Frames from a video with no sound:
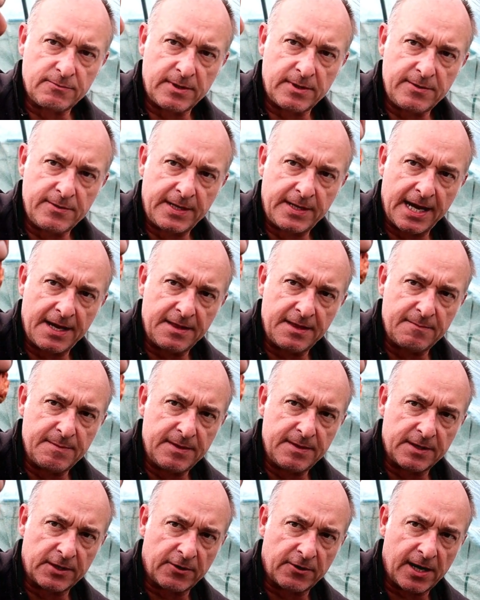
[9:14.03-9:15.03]
when you get them
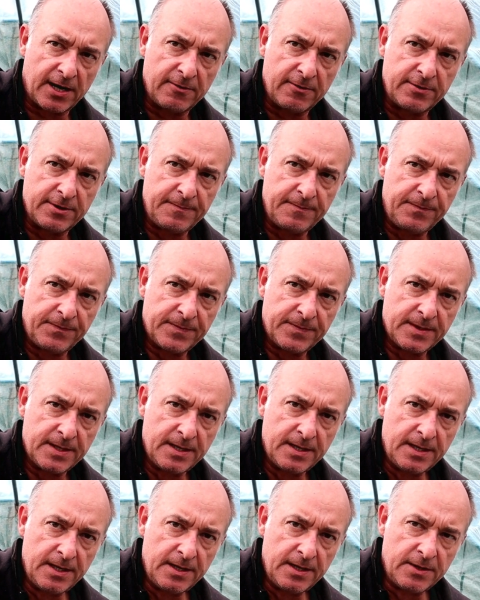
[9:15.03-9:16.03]
in the ground.
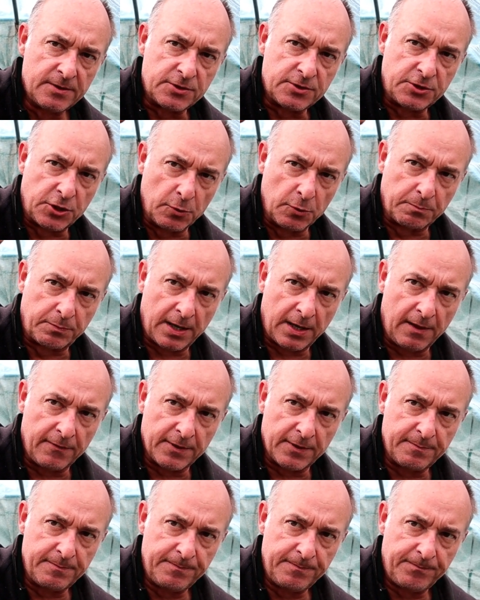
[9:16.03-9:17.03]
So don't plant
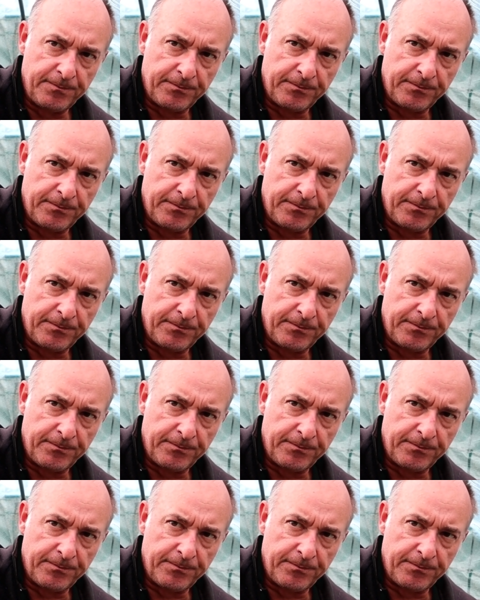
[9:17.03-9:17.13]
them.